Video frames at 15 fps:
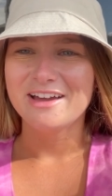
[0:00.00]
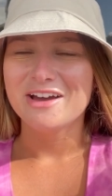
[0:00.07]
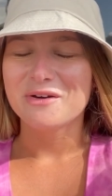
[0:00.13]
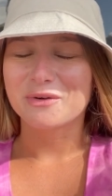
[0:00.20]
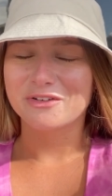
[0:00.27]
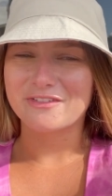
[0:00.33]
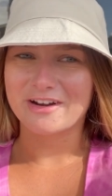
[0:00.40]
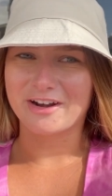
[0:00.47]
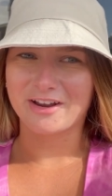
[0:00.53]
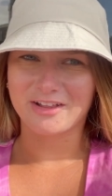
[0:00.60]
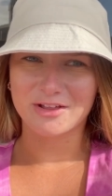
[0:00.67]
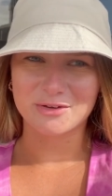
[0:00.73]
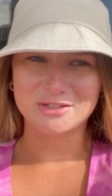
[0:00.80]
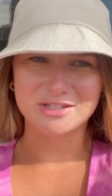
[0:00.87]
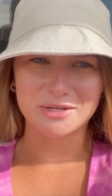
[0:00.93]
we're very
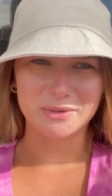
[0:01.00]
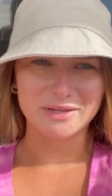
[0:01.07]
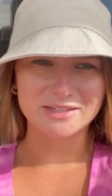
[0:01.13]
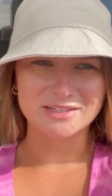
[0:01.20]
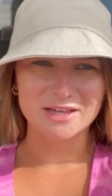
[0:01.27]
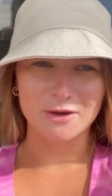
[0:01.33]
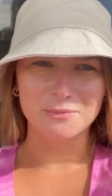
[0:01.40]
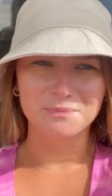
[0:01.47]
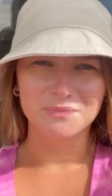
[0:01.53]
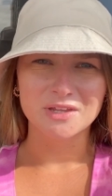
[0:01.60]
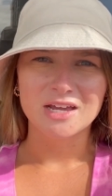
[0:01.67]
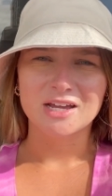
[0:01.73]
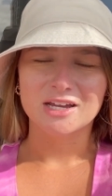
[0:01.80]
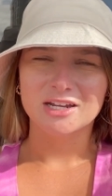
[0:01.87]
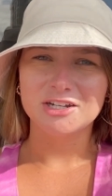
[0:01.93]
close to it, so
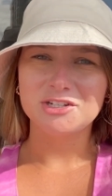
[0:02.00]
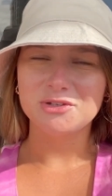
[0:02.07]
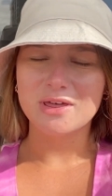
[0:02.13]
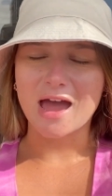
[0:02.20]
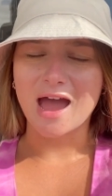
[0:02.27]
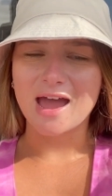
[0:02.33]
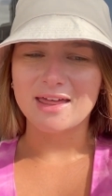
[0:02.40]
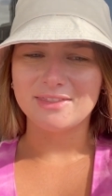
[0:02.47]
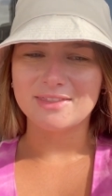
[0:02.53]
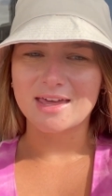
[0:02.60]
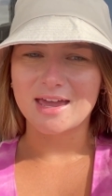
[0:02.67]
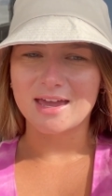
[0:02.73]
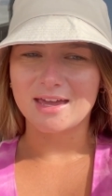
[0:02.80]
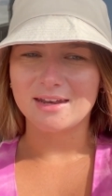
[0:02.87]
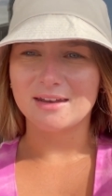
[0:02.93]
I'm gonna do that and
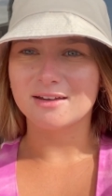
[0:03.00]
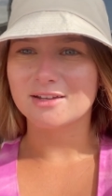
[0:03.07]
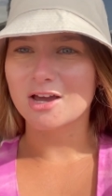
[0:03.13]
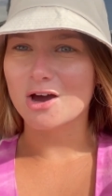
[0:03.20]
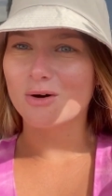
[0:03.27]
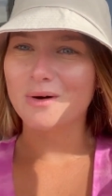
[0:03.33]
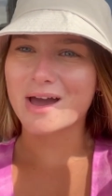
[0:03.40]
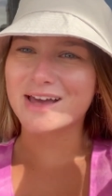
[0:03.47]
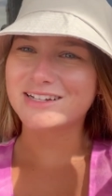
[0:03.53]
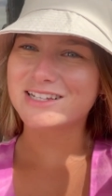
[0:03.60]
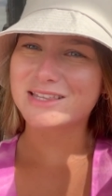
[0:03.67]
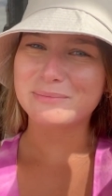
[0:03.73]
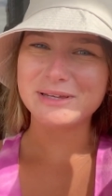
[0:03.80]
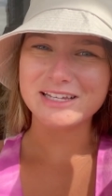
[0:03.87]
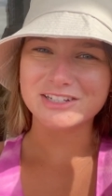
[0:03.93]
then go head to
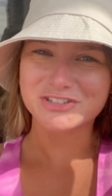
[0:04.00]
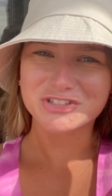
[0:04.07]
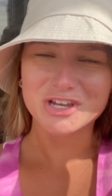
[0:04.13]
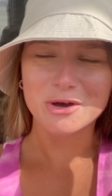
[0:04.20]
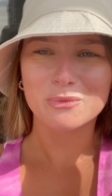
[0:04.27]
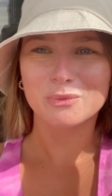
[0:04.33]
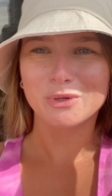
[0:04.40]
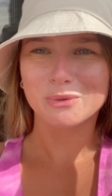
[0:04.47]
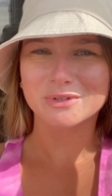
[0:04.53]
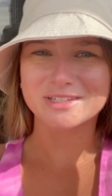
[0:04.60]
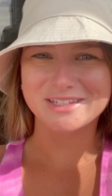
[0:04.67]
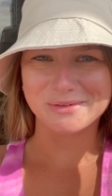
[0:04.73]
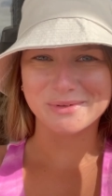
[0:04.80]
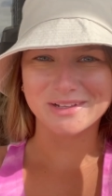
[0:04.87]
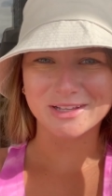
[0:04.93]
the beach. So we will
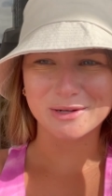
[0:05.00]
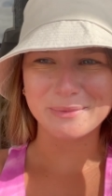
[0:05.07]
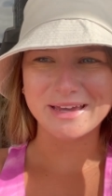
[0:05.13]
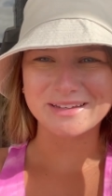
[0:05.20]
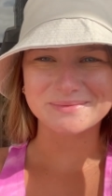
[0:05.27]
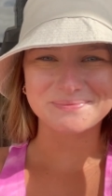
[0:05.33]
see you in a little bit.